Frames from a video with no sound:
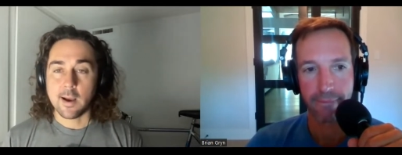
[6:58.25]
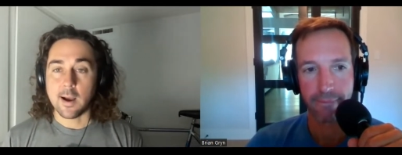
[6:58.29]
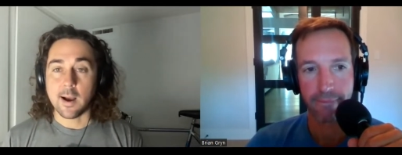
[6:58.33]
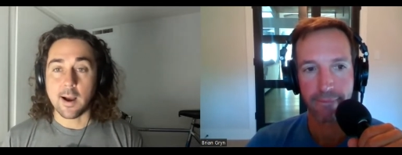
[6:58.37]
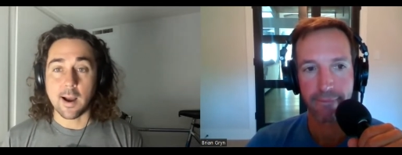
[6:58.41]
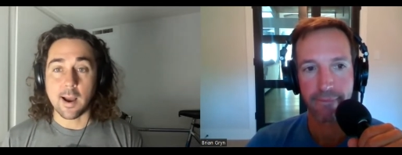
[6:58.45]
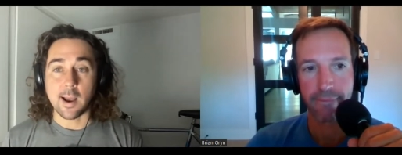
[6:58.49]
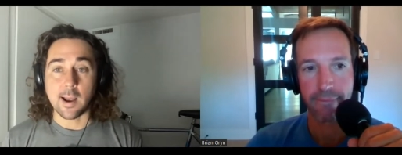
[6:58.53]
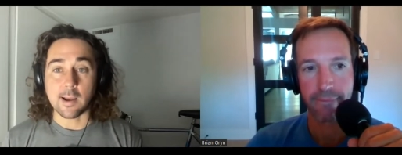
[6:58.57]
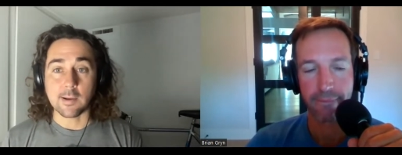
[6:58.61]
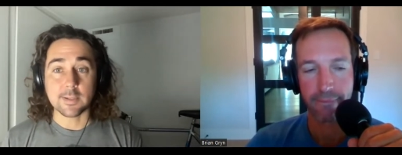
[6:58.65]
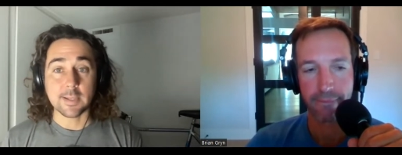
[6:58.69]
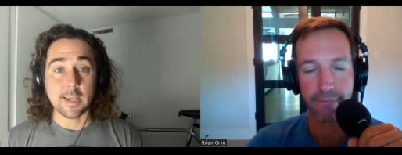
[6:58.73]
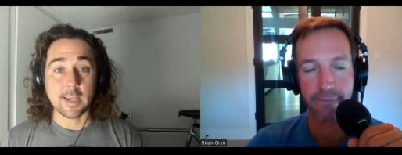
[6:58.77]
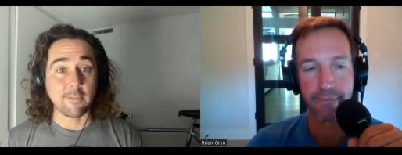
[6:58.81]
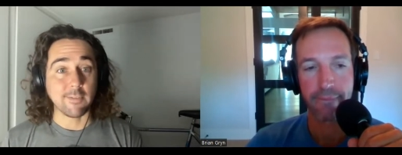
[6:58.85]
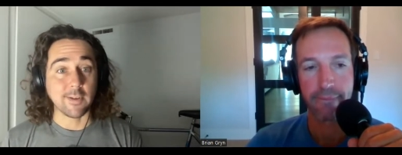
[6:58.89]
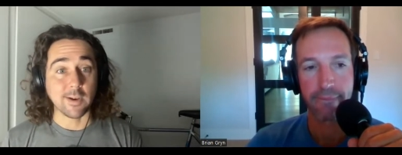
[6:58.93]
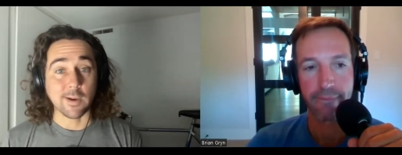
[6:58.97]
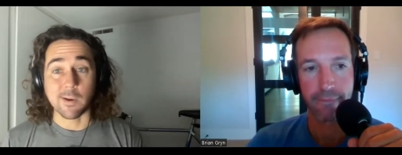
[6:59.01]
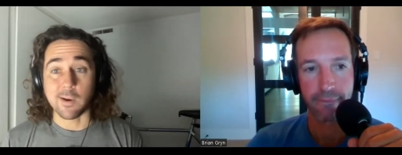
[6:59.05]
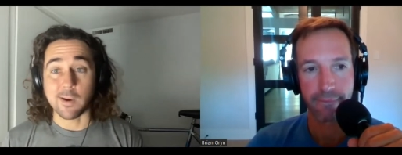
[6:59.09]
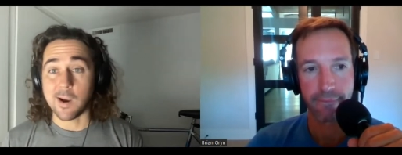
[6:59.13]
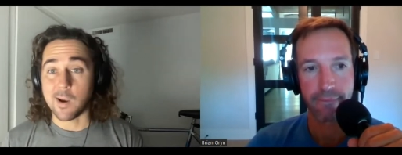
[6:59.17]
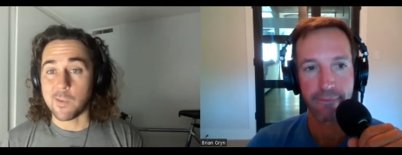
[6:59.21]
Speaker 1: I was
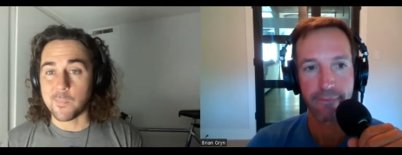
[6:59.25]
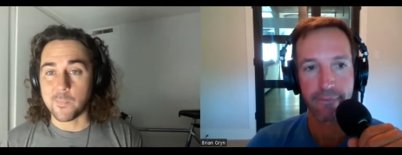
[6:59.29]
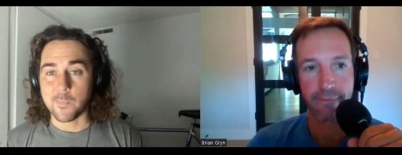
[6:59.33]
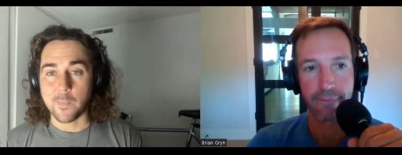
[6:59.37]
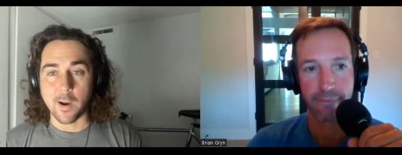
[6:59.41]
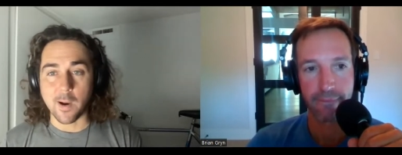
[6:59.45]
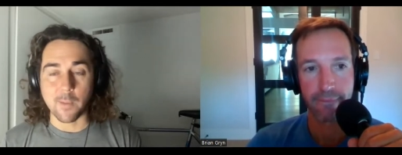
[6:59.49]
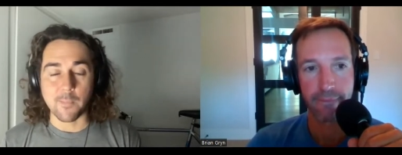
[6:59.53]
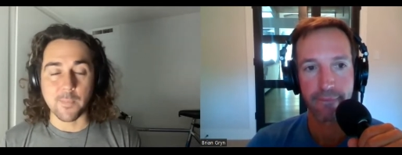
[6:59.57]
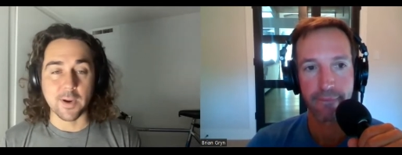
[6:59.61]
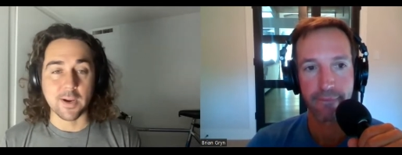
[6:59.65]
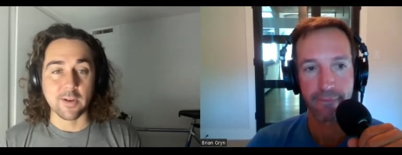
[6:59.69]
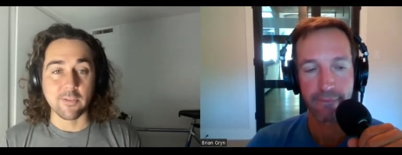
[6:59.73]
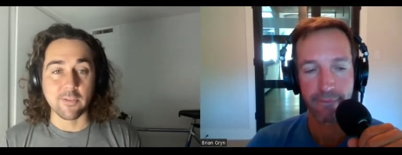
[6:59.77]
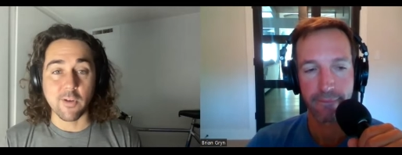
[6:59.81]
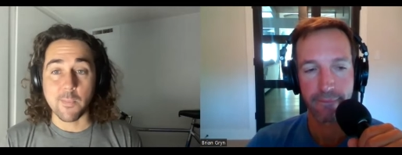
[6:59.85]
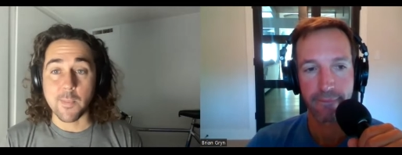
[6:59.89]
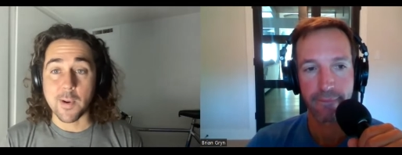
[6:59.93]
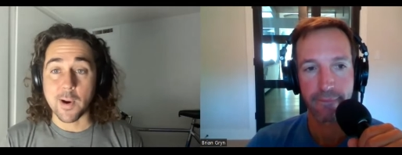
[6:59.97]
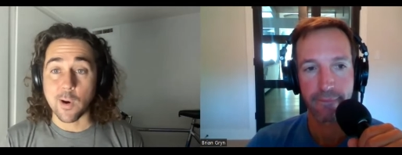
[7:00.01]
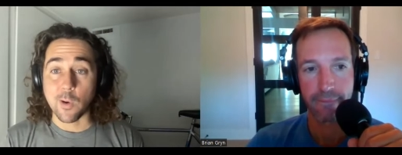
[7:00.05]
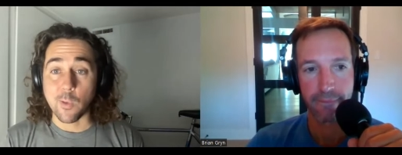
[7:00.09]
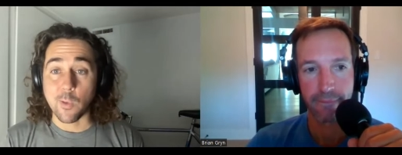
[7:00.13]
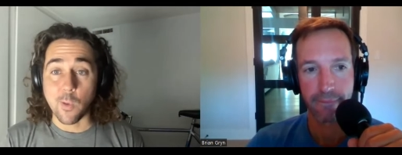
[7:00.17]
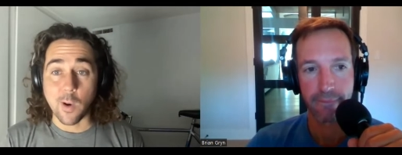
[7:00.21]
having a, a, a bit of a
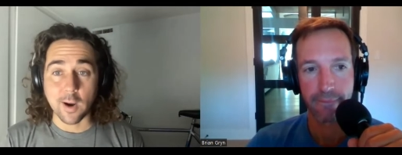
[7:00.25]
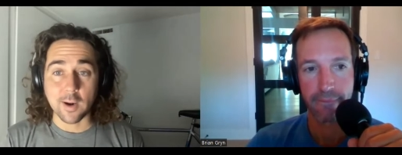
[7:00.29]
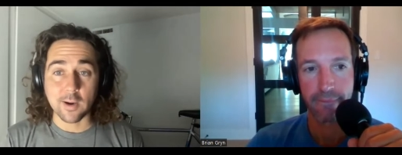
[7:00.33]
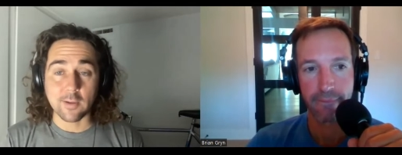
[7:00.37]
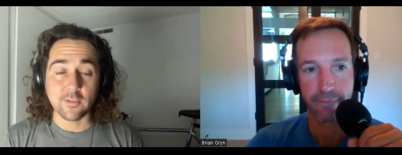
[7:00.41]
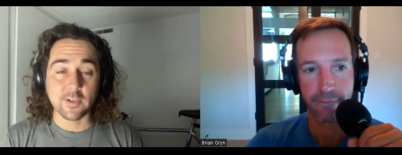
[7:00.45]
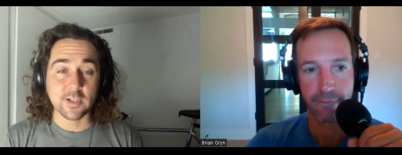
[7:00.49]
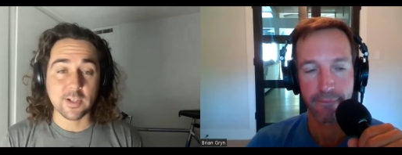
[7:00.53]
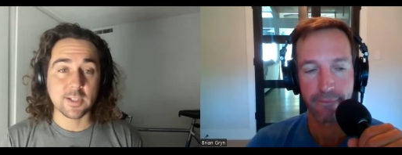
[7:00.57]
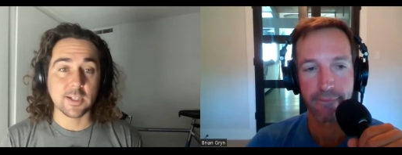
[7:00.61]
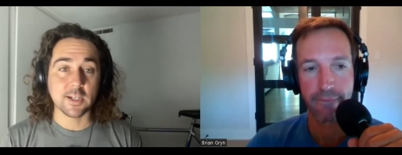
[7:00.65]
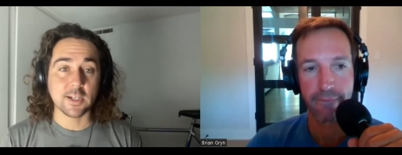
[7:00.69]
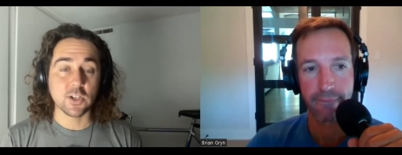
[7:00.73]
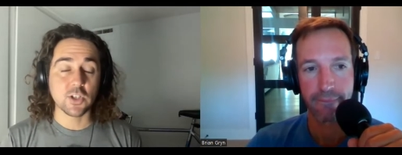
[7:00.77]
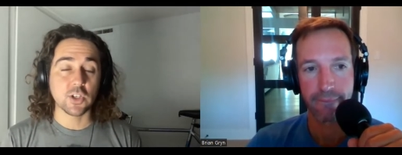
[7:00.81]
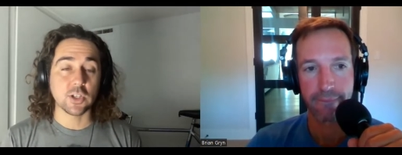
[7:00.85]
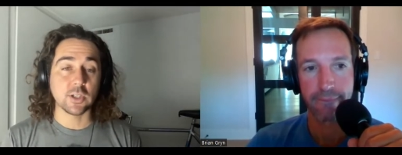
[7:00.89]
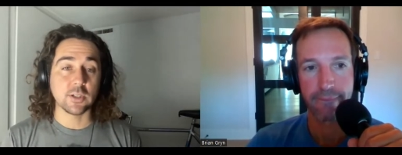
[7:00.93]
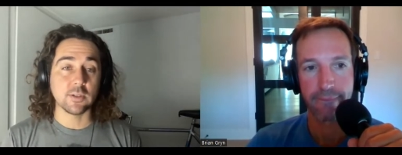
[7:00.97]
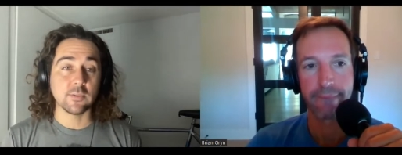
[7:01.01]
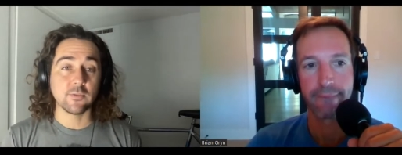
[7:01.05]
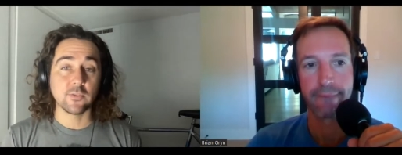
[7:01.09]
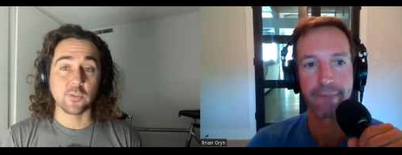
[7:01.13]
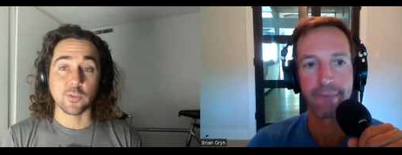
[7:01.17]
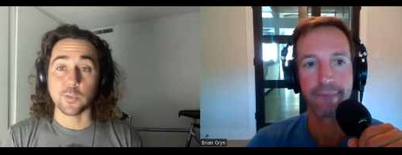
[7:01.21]
marijuana
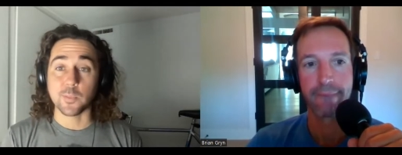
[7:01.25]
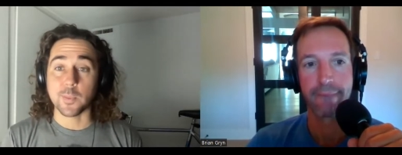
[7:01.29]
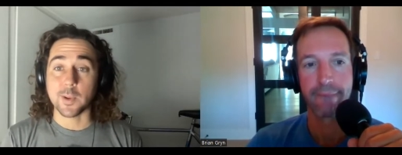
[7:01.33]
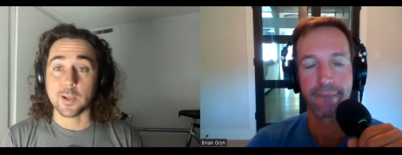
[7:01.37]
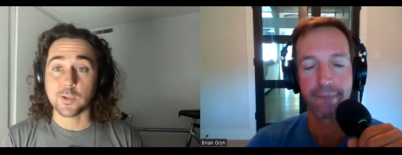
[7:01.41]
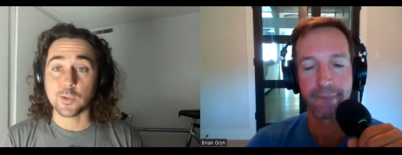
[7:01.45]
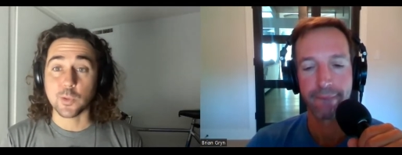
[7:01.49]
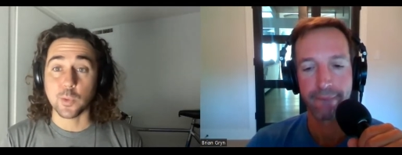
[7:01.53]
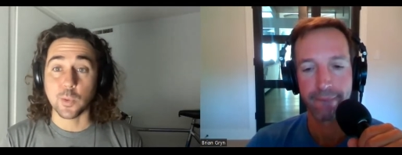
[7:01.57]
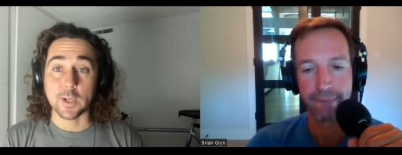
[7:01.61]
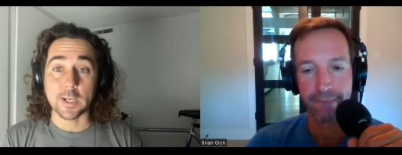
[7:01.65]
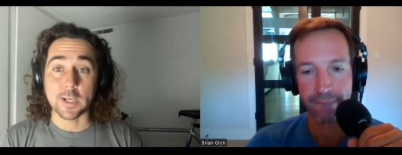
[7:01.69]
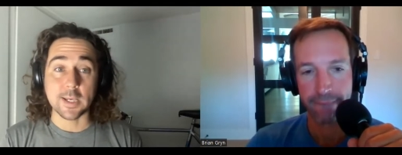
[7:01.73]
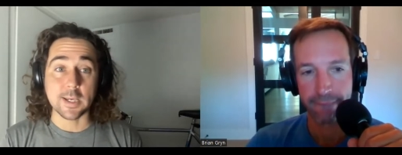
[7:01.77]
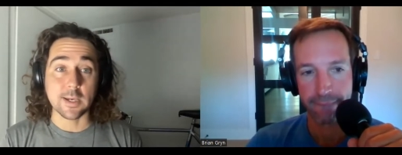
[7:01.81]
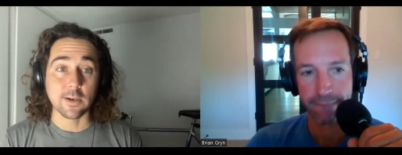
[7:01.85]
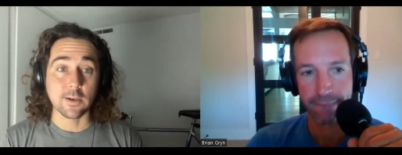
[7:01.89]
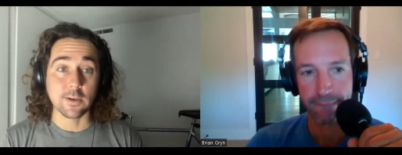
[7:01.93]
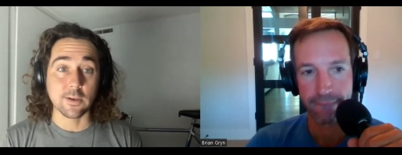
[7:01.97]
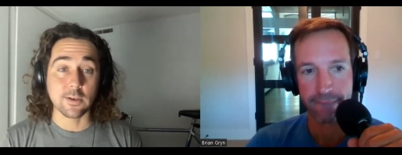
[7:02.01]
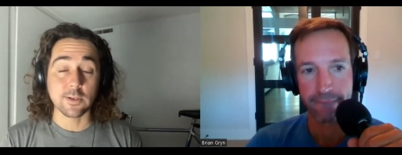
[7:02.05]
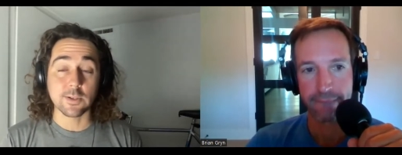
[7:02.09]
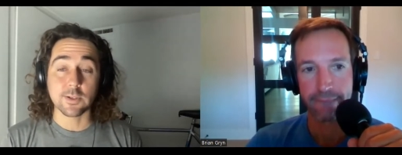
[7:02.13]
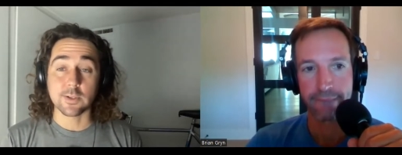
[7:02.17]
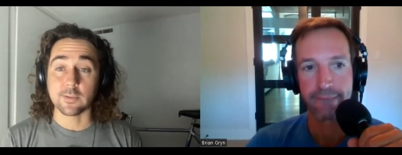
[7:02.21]
addiction for about twenty
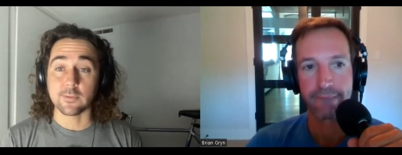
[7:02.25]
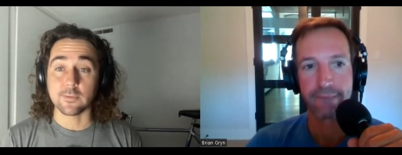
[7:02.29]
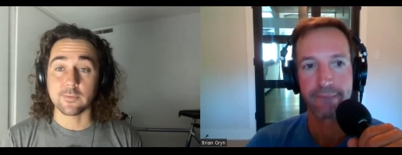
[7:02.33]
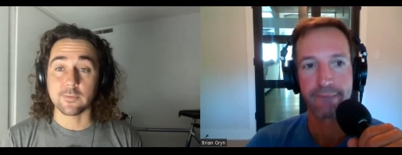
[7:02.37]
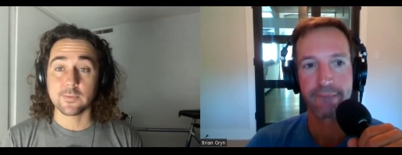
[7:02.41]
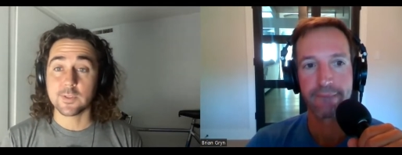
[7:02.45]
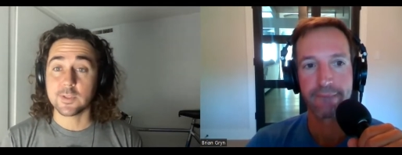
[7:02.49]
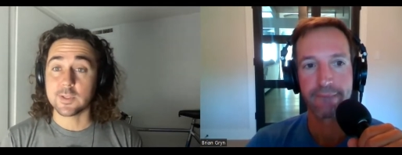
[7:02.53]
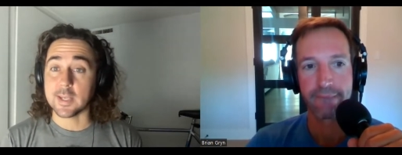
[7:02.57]
years of